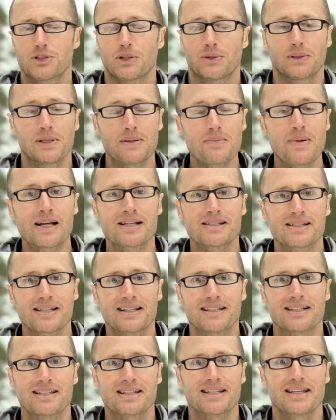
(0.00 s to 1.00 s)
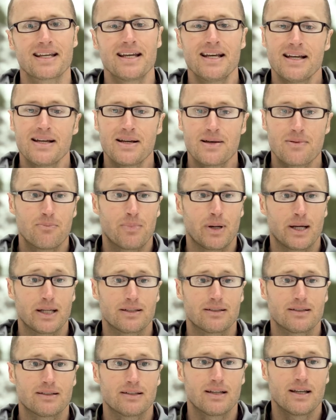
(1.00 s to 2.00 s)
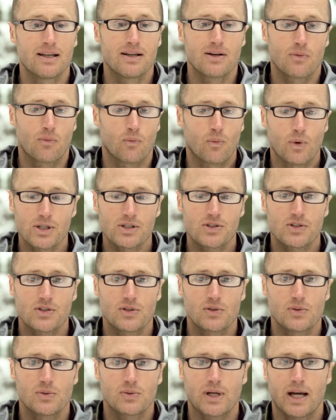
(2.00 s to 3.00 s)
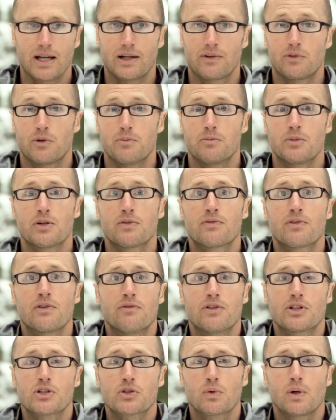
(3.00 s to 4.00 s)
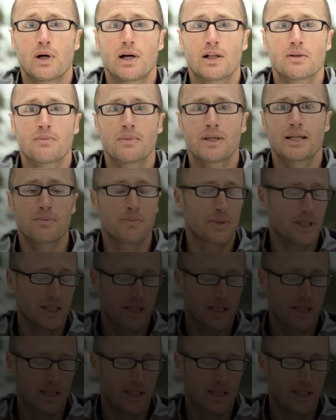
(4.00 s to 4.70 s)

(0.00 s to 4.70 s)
totally makes sense. But once you kind of remove the visual element,